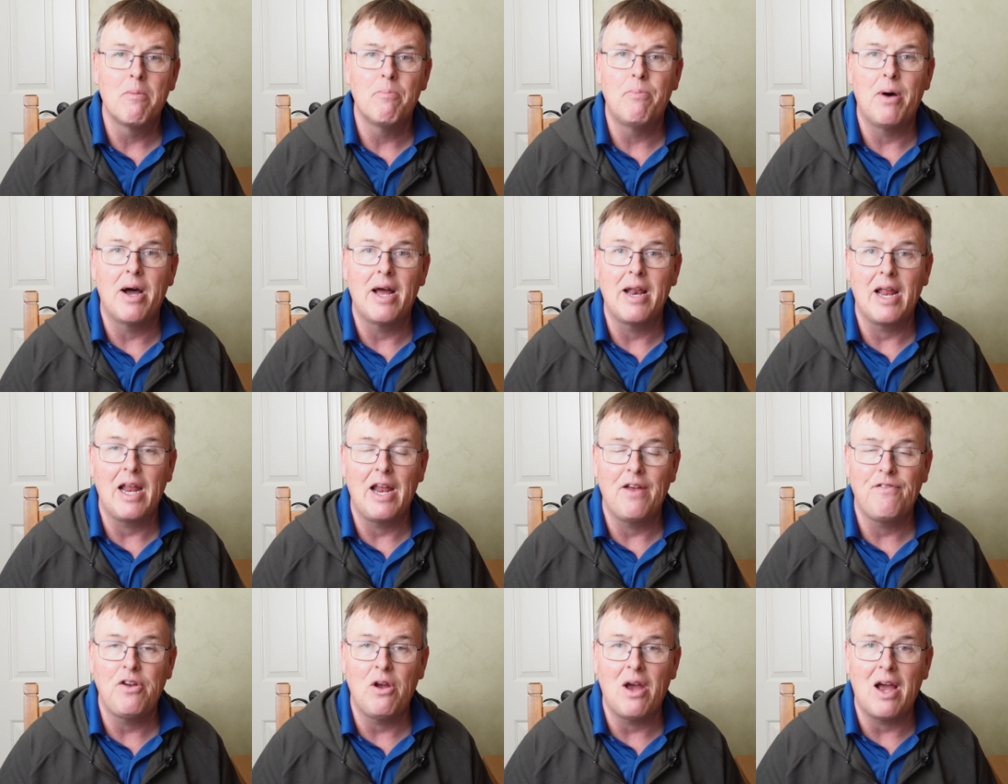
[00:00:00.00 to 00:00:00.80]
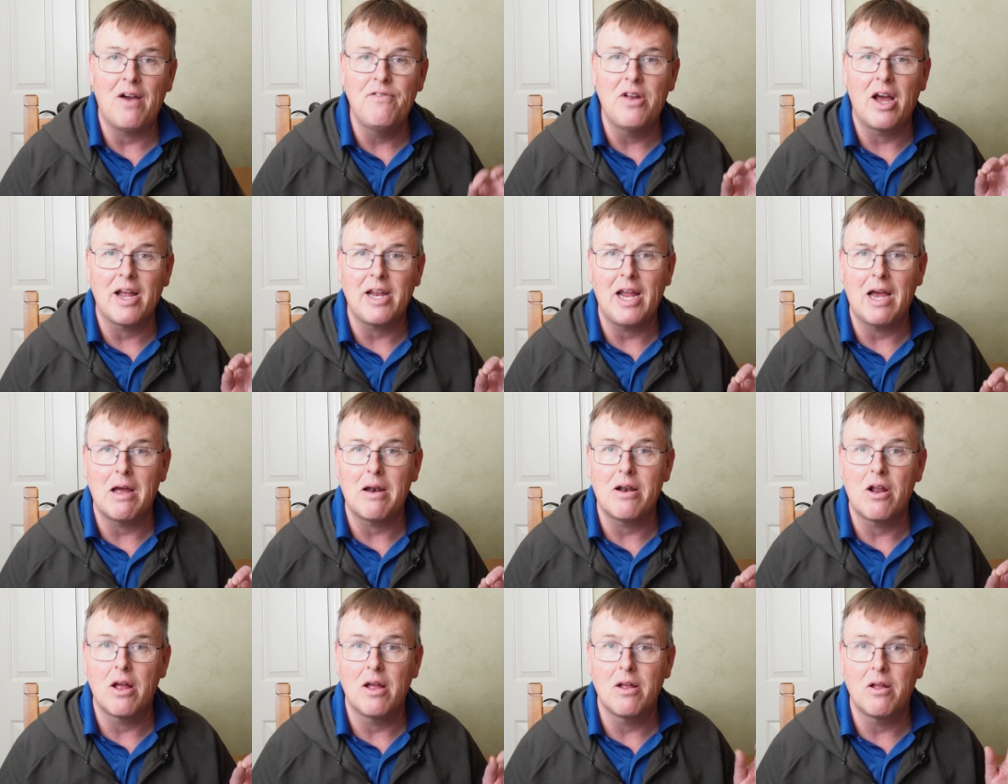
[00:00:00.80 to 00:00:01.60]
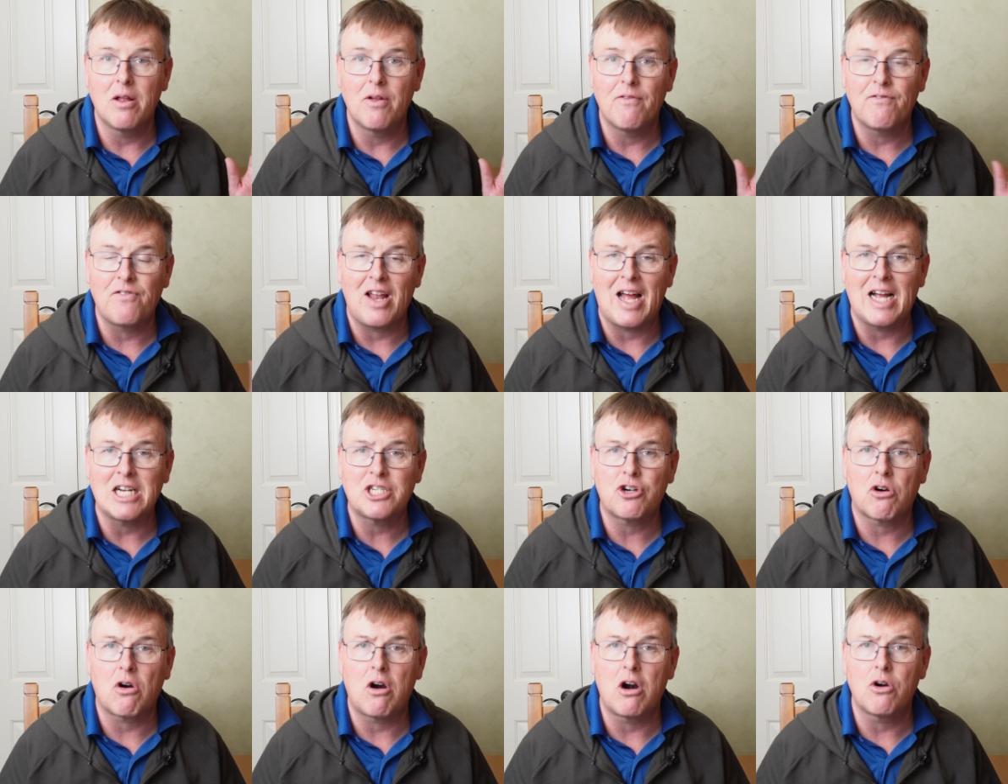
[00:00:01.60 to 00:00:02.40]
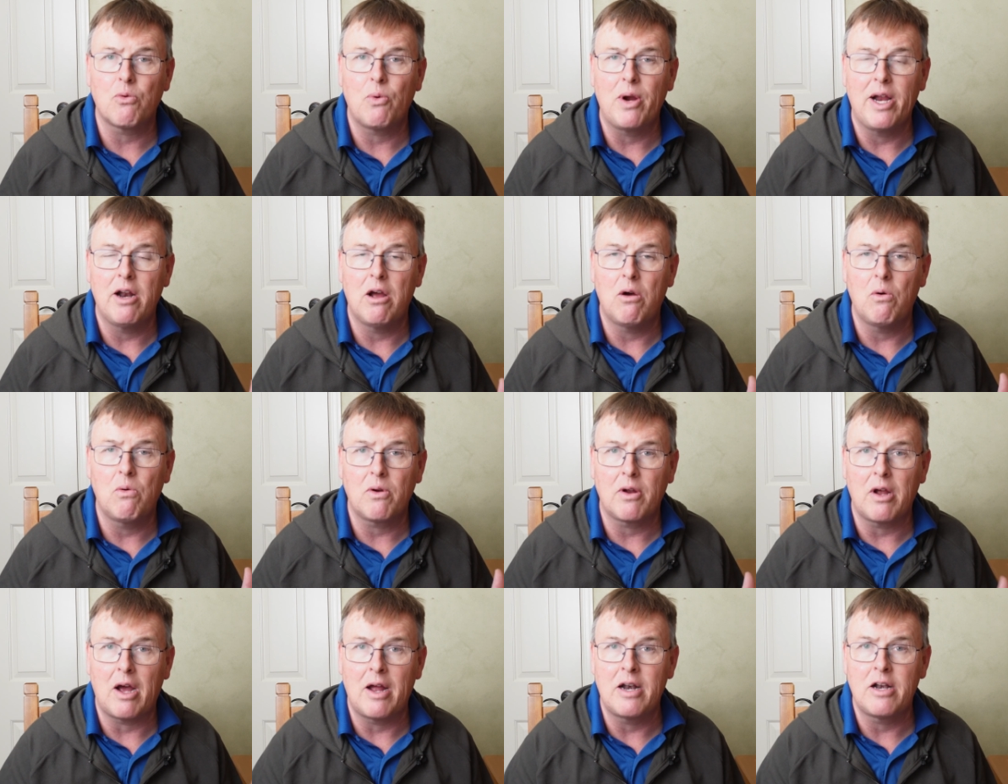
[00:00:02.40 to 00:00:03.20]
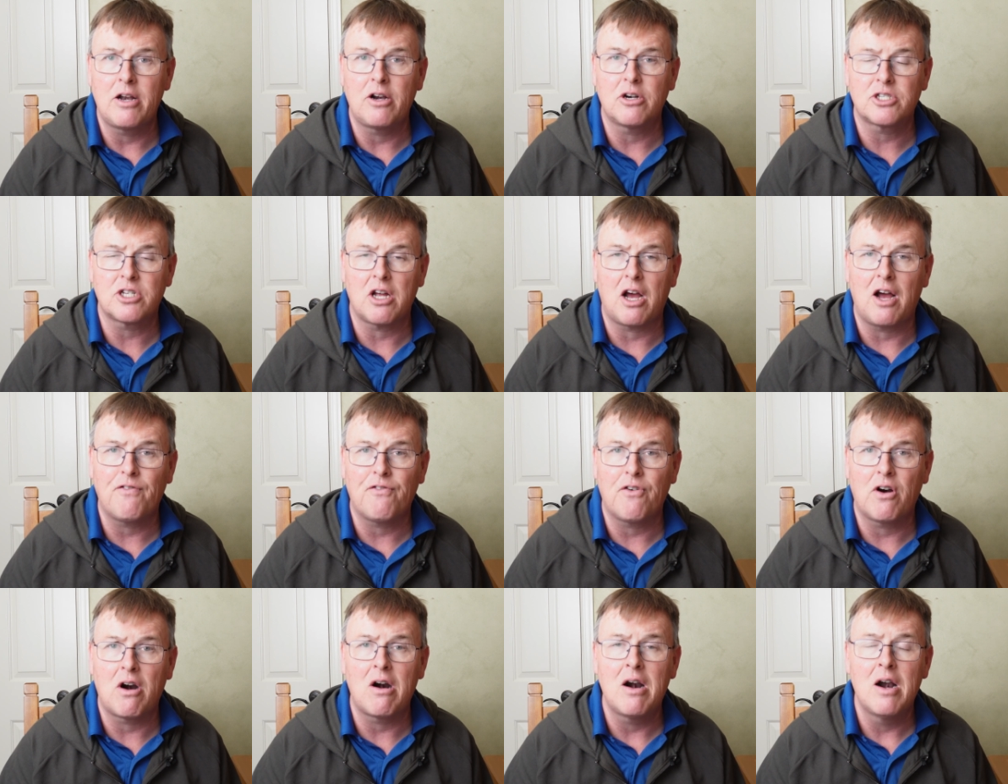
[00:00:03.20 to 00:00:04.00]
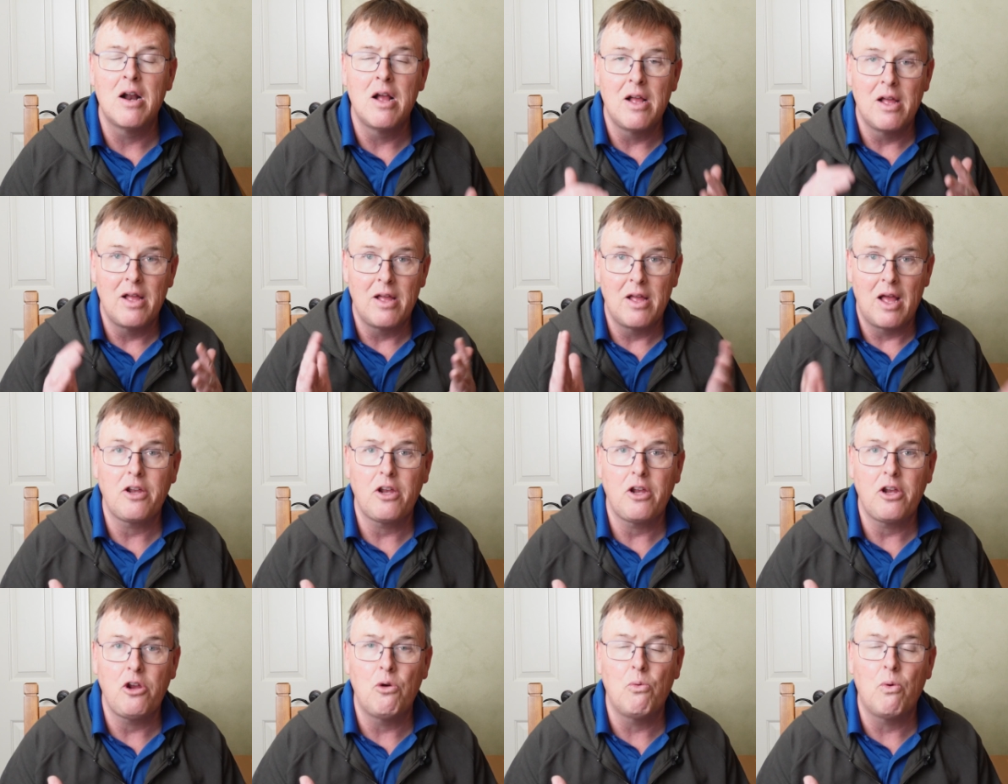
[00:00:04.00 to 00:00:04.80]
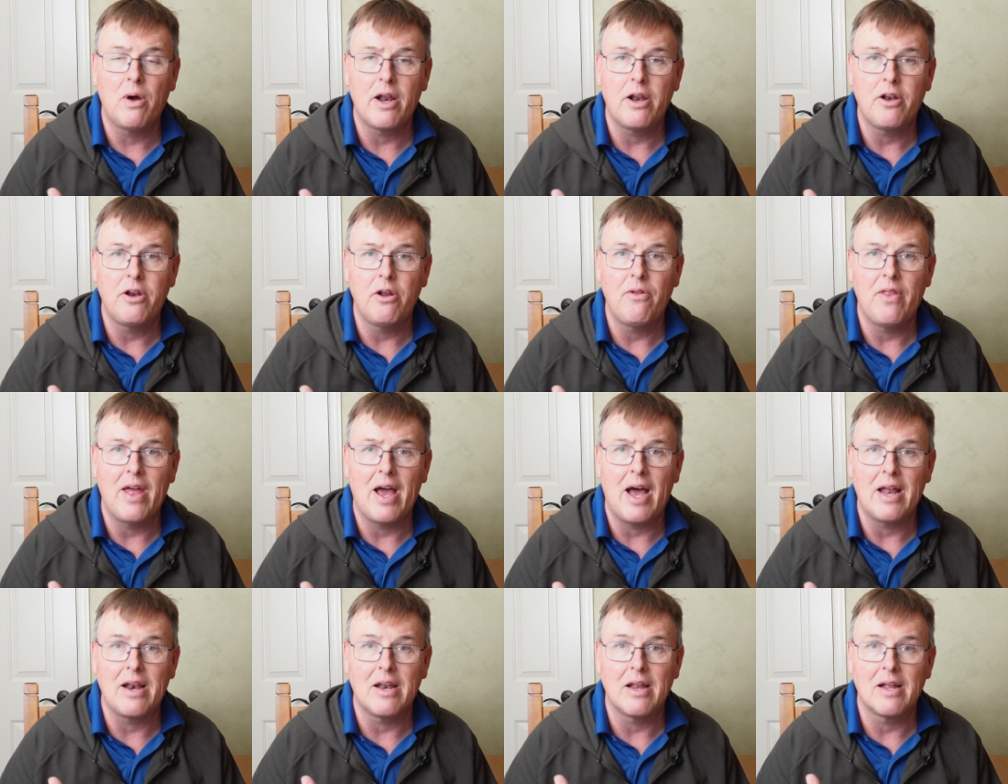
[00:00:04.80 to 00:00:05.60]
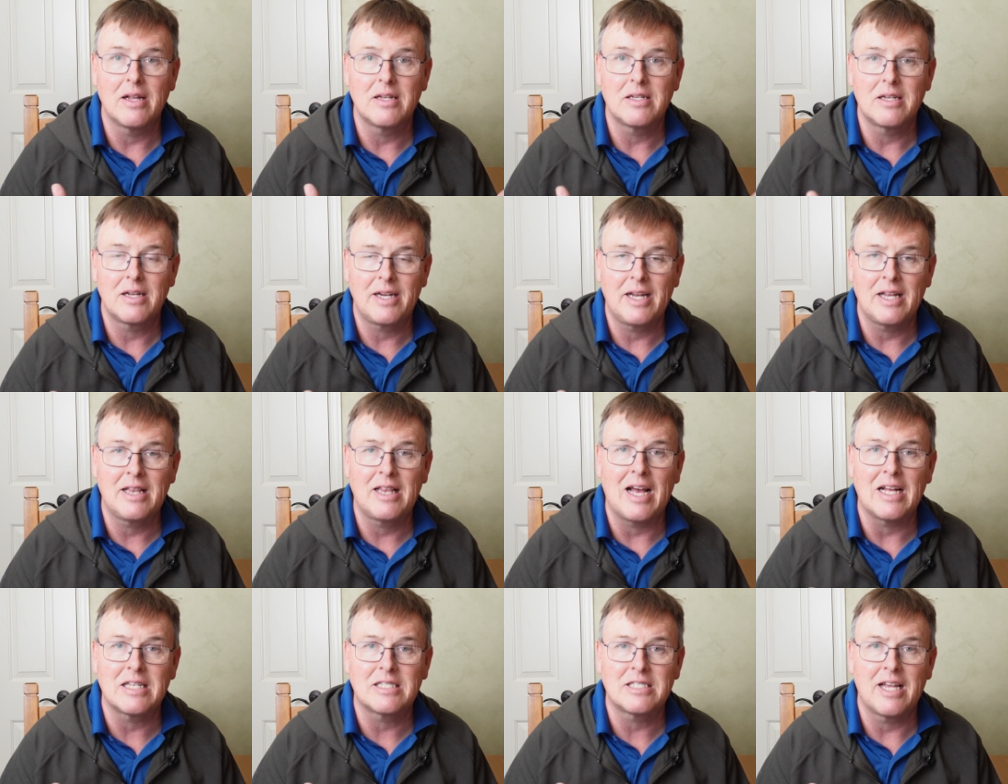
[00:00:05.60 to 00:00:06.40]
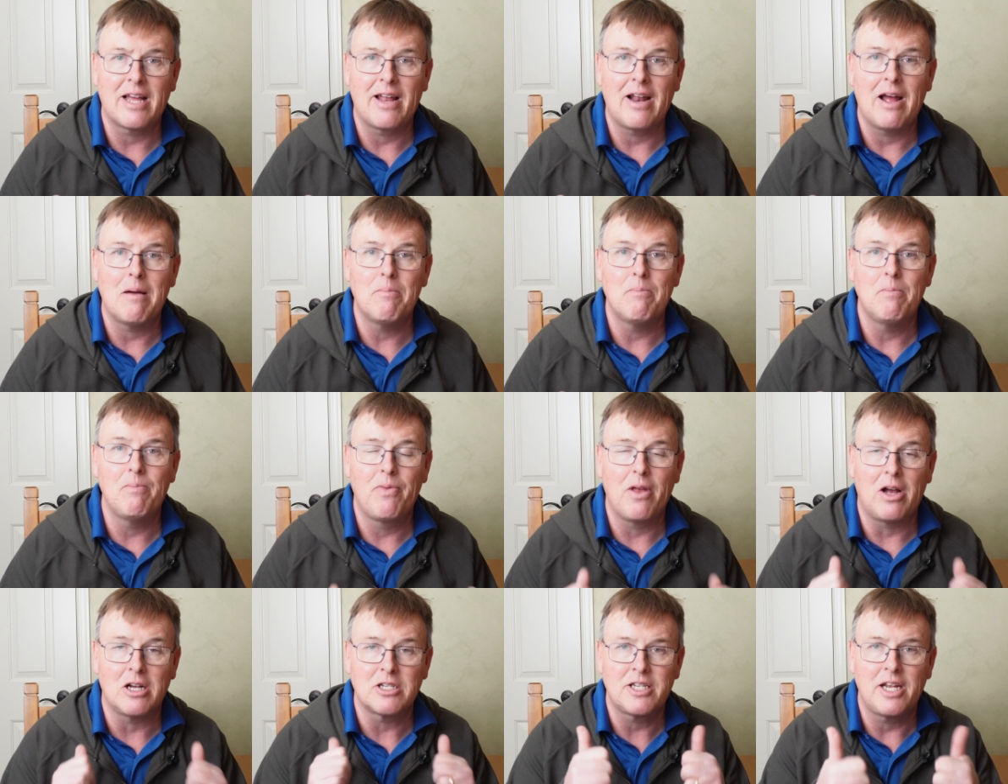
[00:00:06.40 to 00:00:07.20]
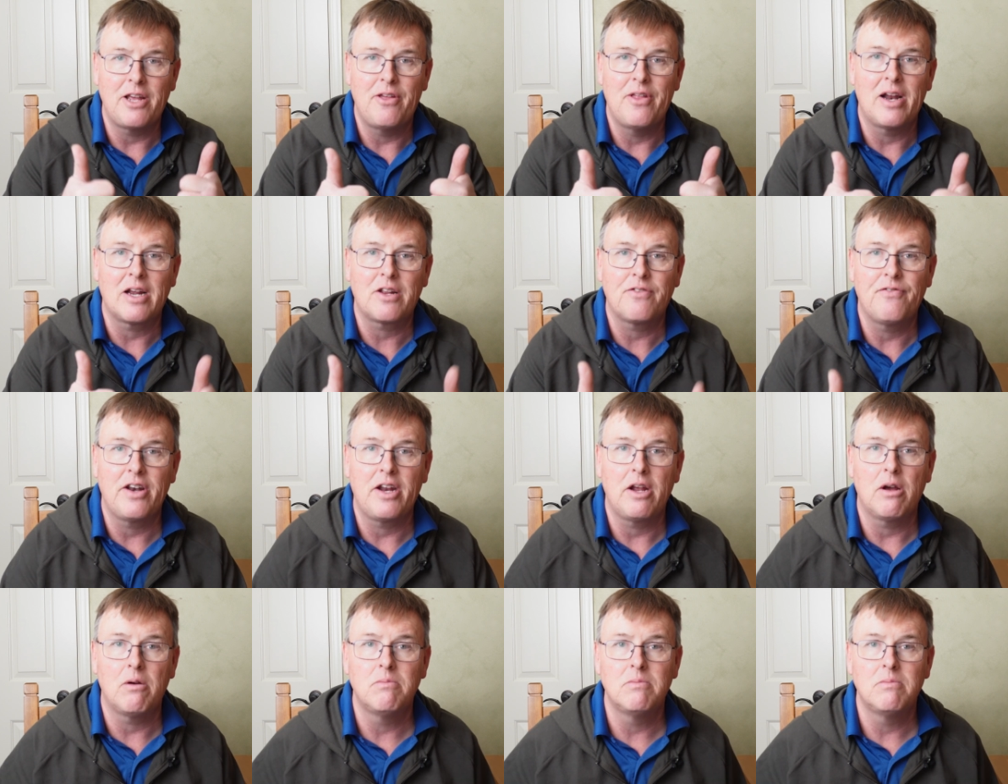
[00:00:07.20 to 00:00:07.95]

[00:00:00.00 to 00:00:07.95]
But if you have not yet flashed your Arduino, gotten your software, you want to do that, get that set up. I'll see you in the next video.